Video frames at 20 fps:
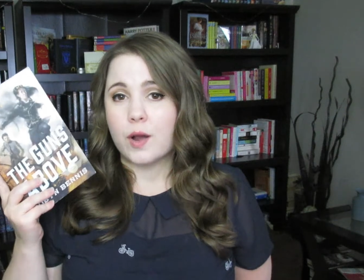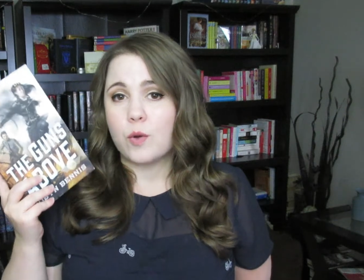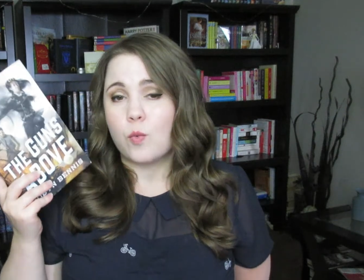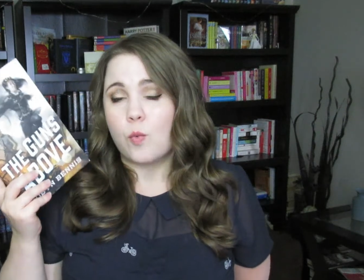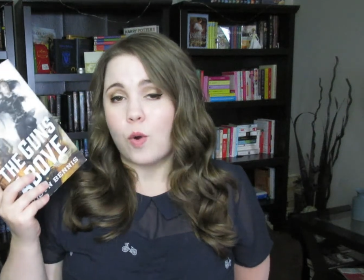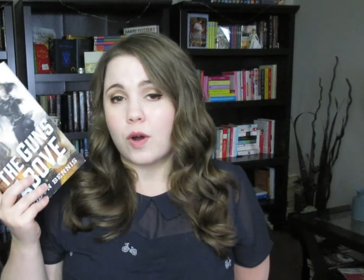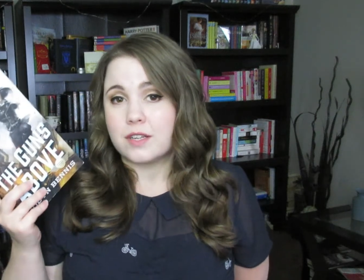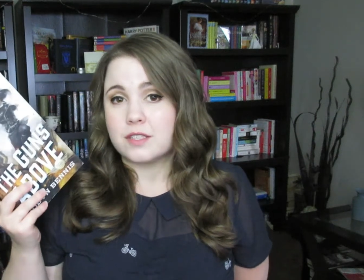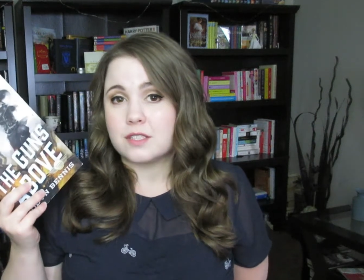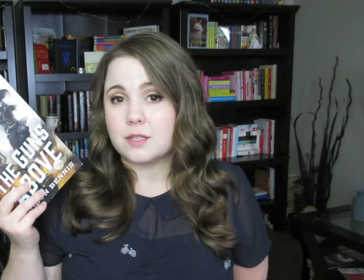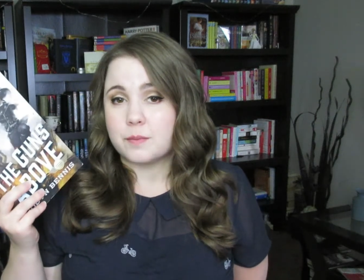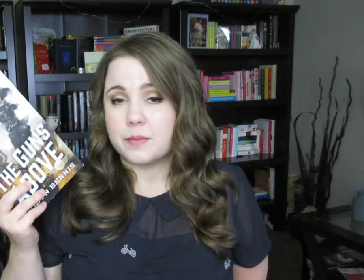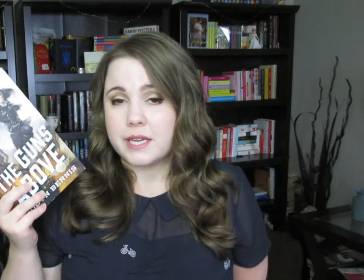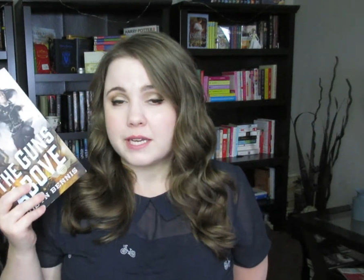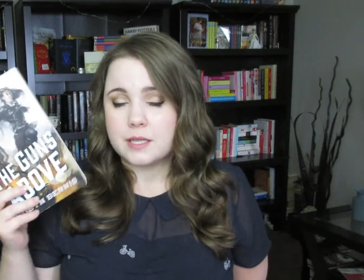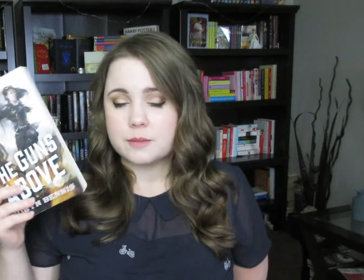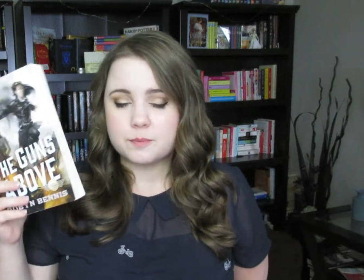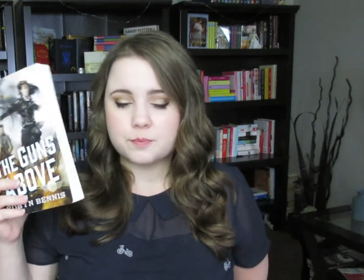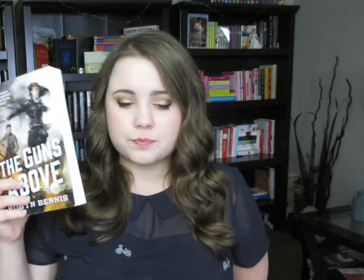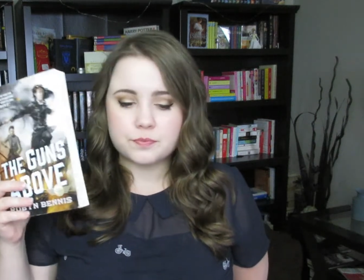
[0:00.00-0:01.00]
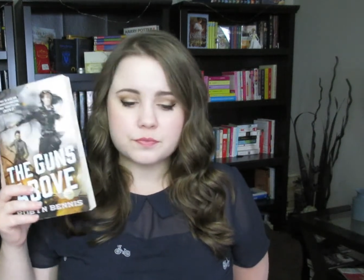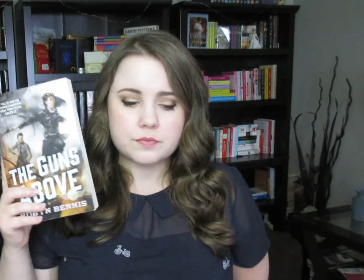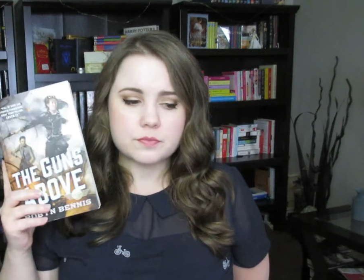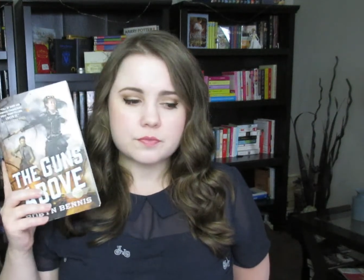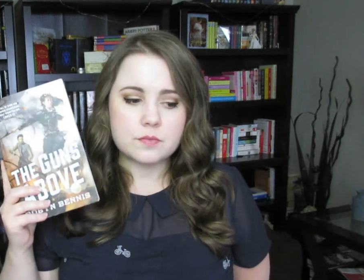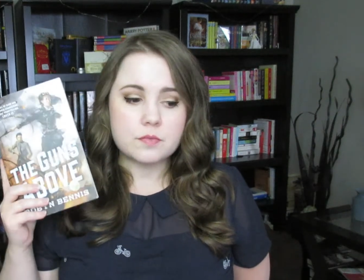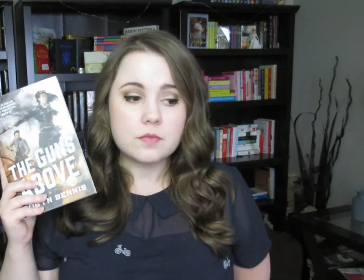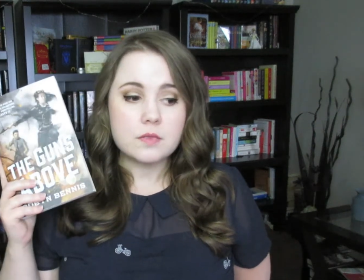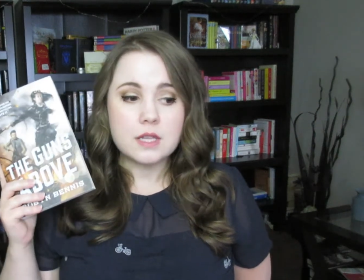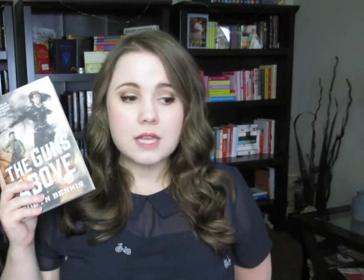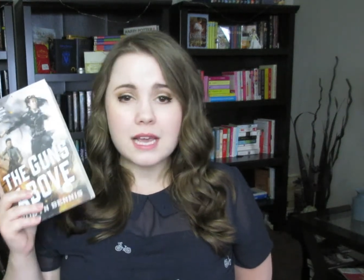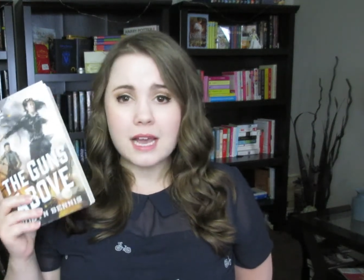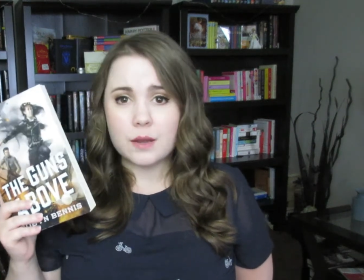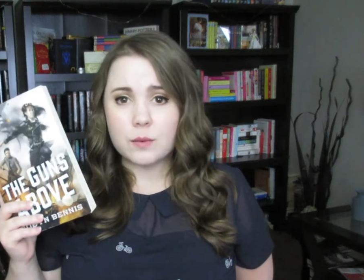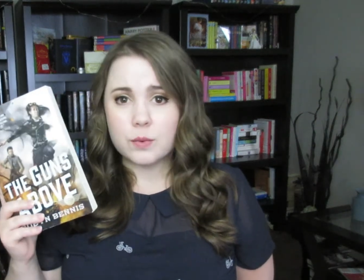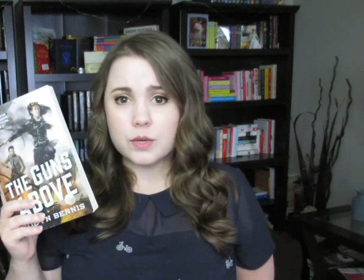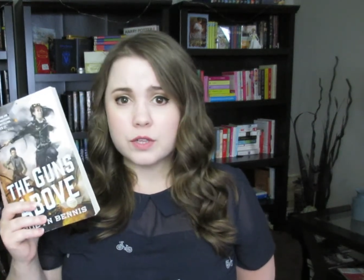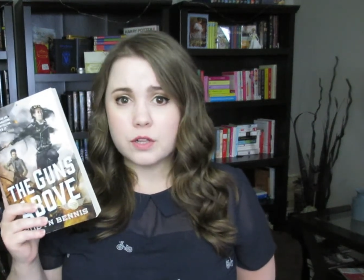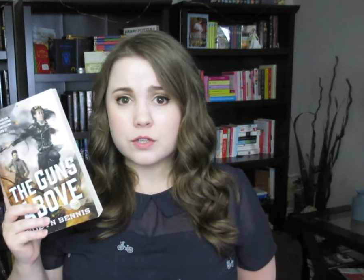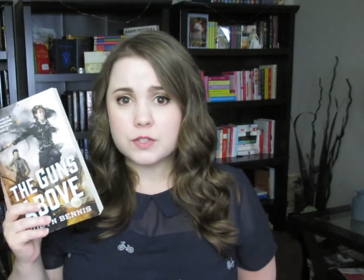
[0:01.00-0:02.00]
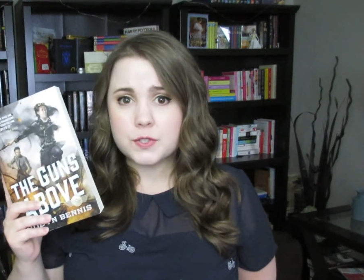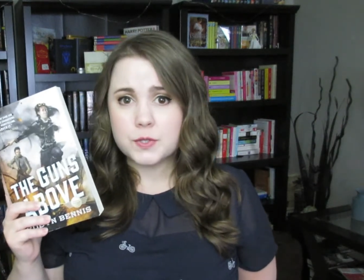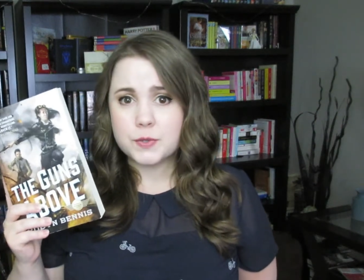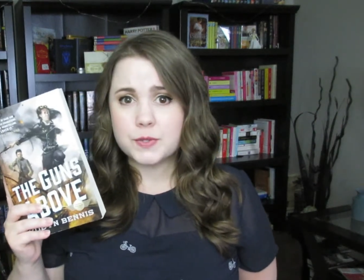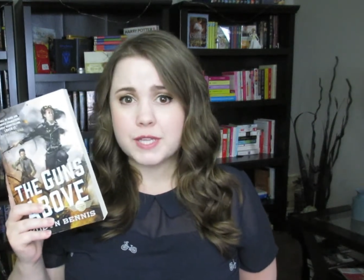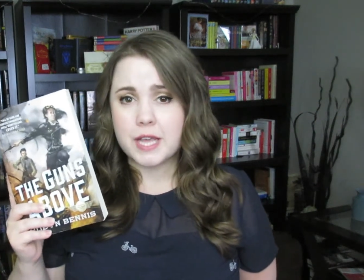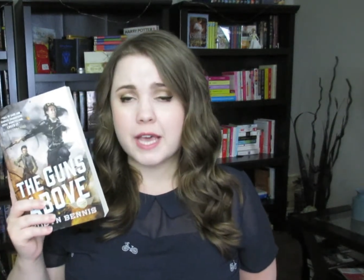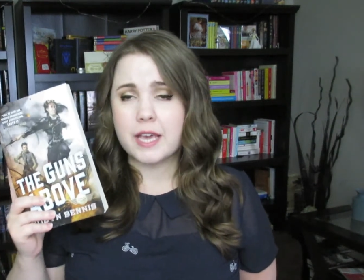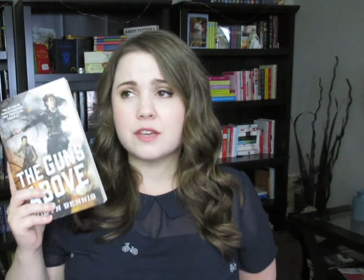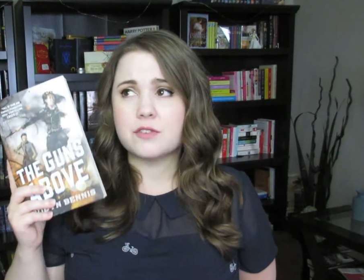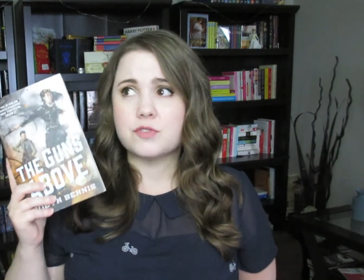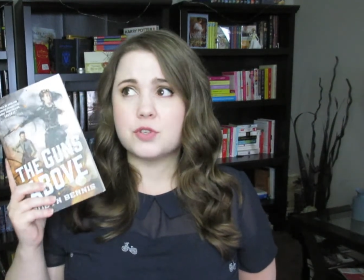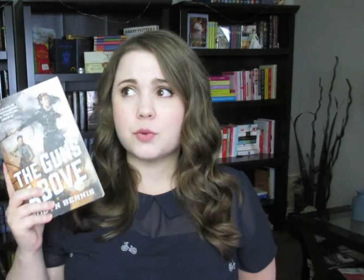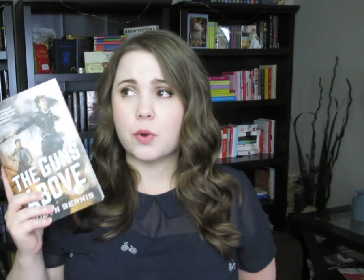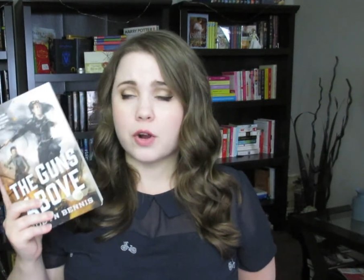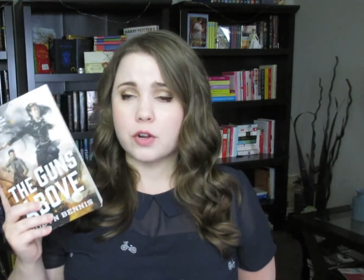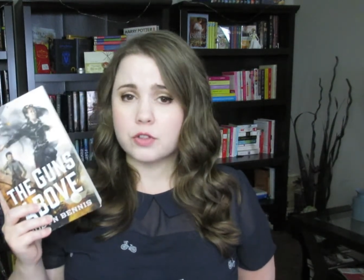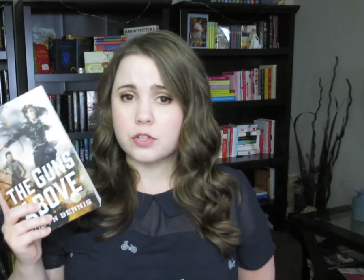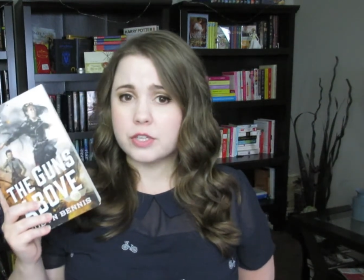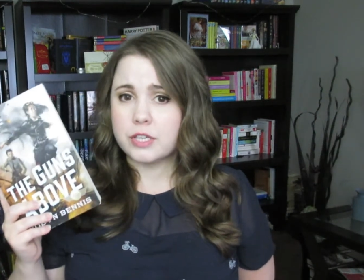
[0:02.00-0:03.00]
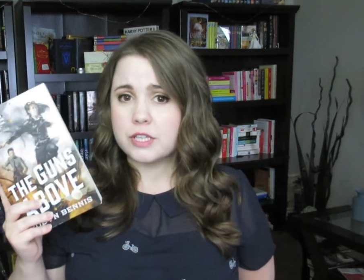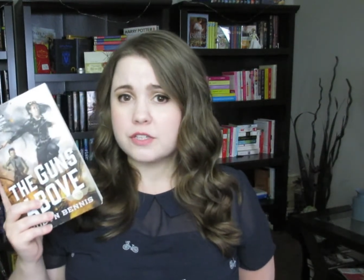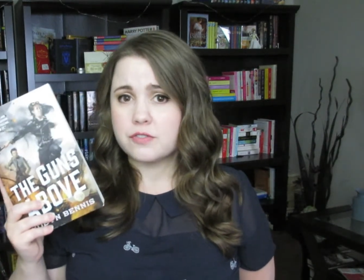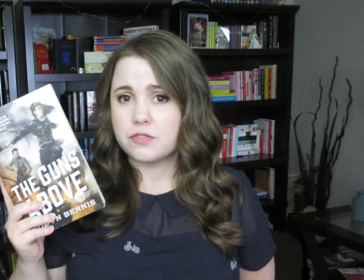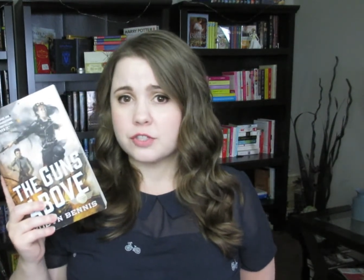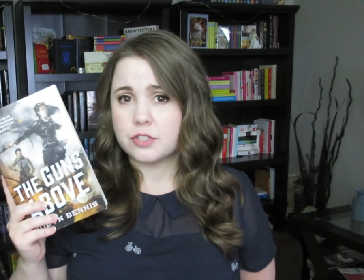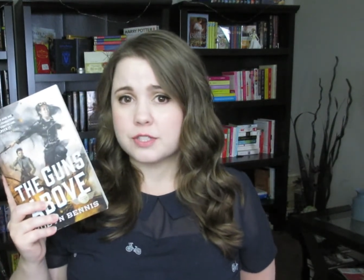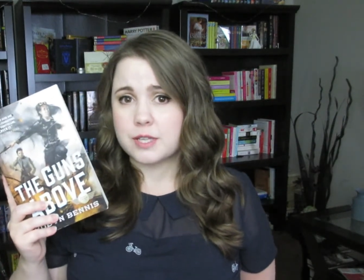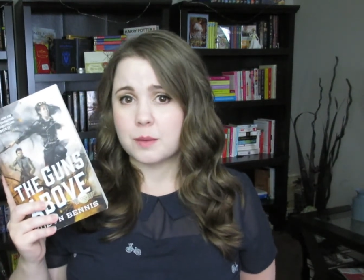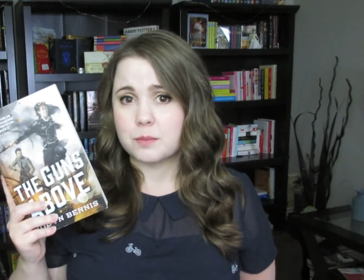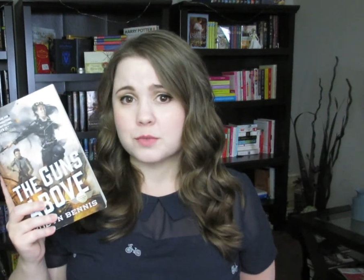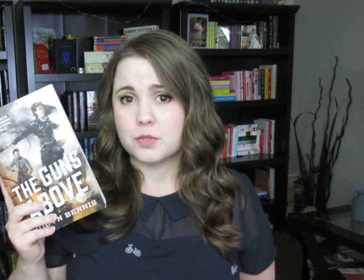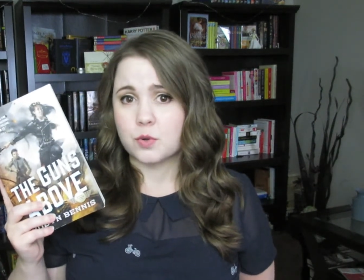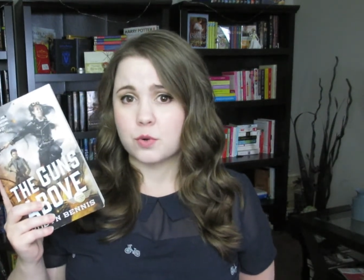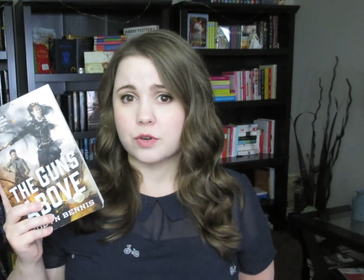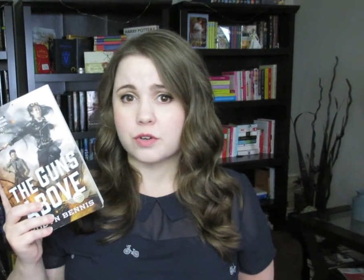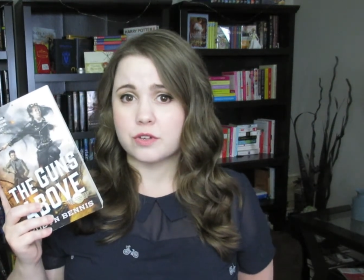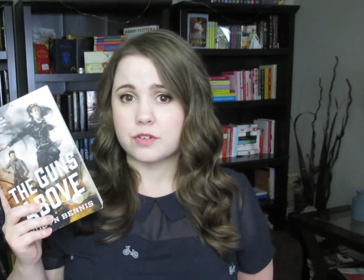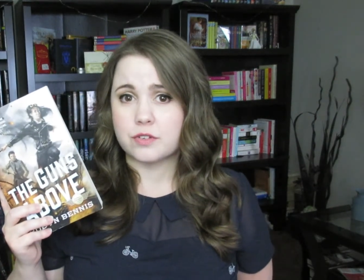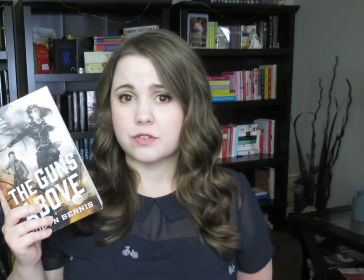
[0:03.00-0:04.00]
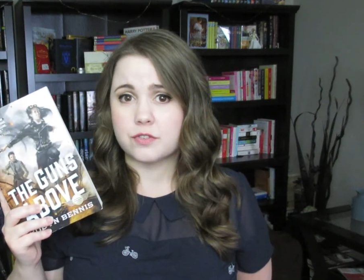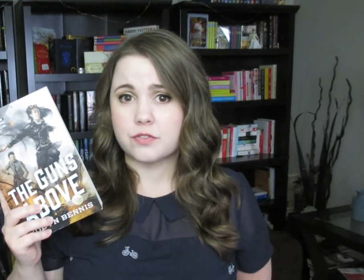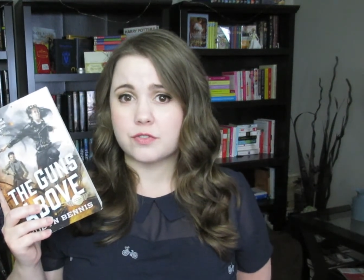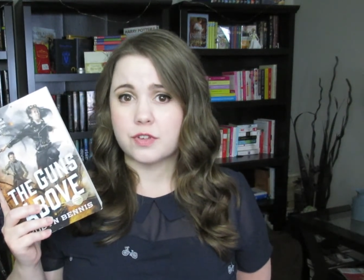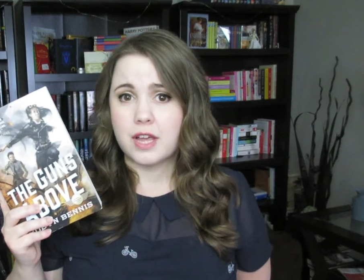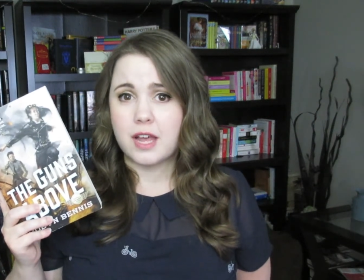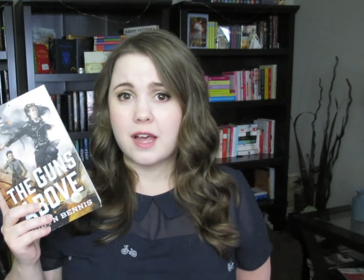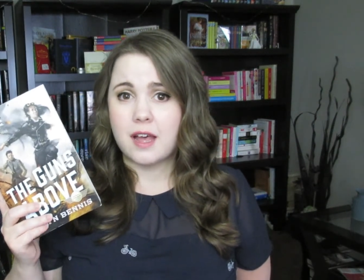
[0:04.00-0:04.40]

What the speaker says: I want to be. I will also say, if you are looking for some sort of